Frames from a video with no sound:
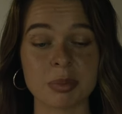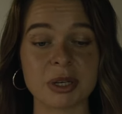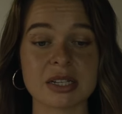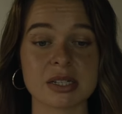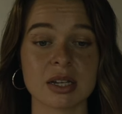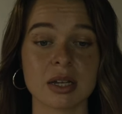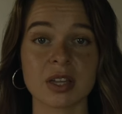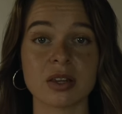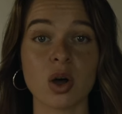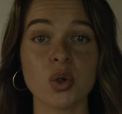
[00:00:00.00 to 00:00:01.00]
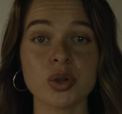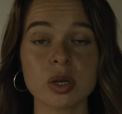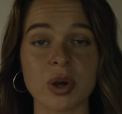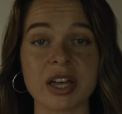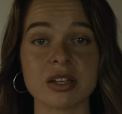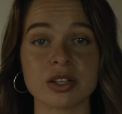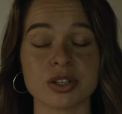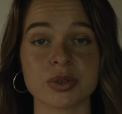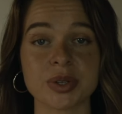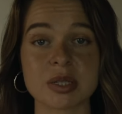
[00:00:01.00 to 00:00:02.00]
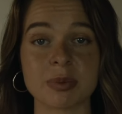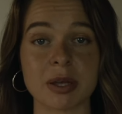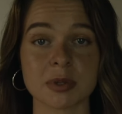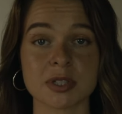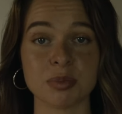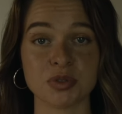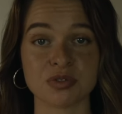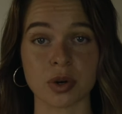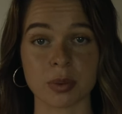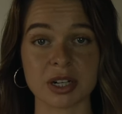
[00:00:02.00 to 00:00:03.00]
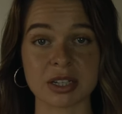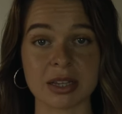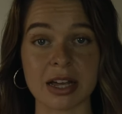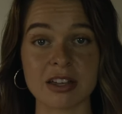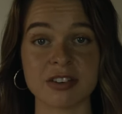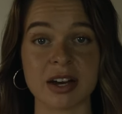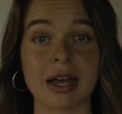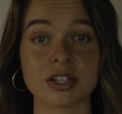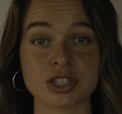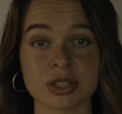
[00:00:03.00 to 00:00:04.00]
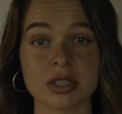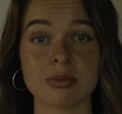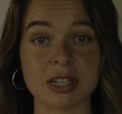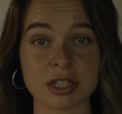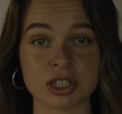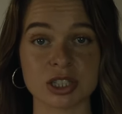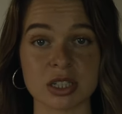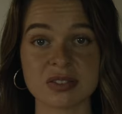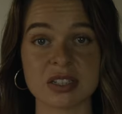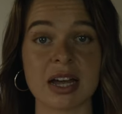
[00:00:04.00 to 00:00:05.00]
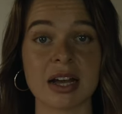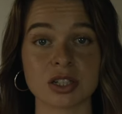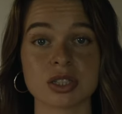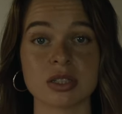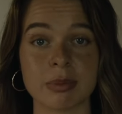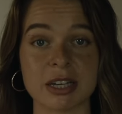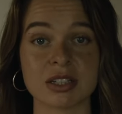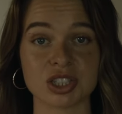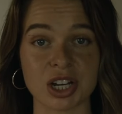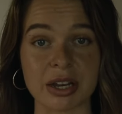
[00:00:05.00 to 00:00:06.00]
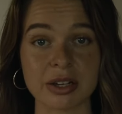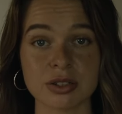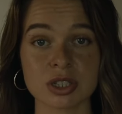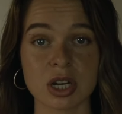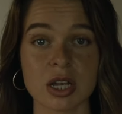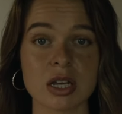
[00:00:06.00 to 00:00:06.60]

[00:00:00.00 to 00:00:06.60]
because the only way that you're going to be able to move forward in life and actually make a shift and actually make a change